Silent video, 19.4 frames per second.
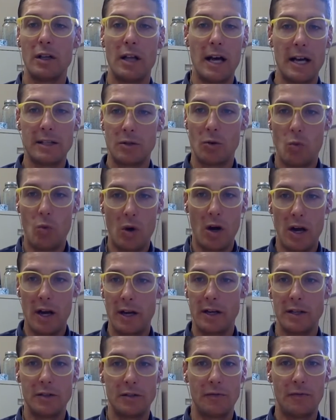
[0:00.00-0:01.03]
One glass of
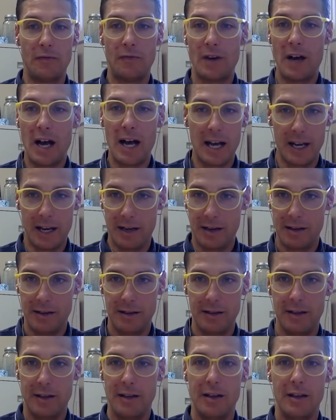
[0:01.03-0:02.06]
wine is fine,